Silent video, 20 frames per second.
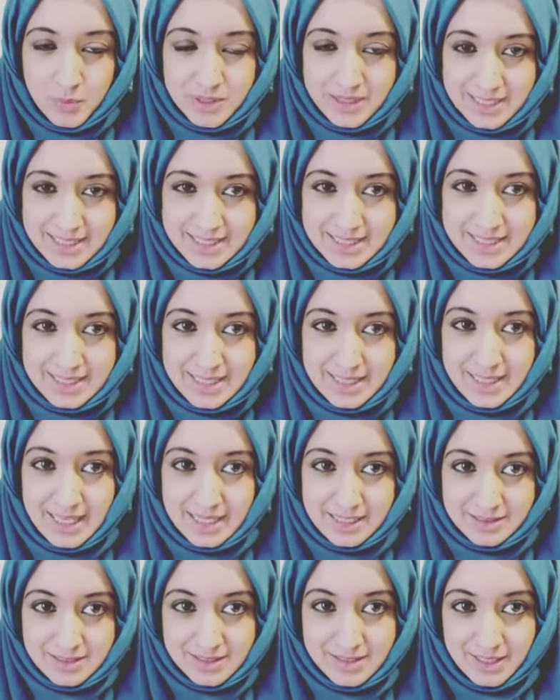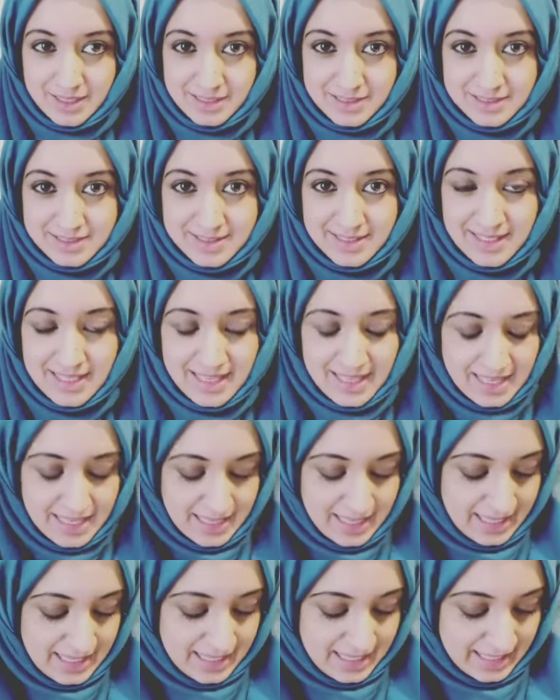this little exercise
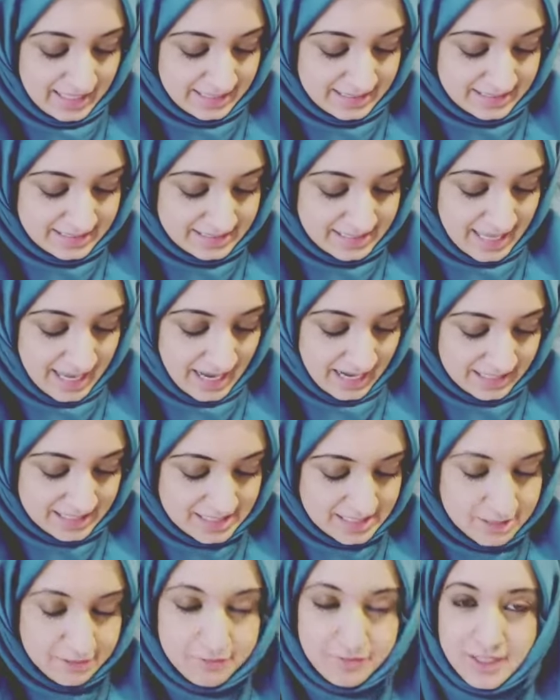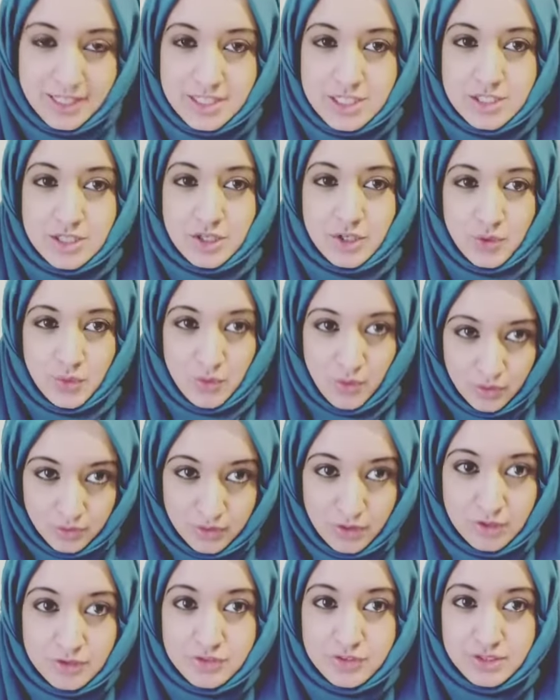is activate your
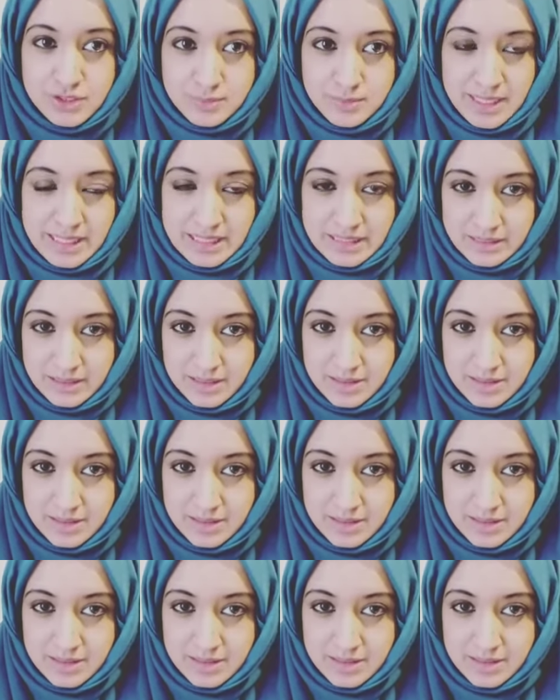unconscious mind.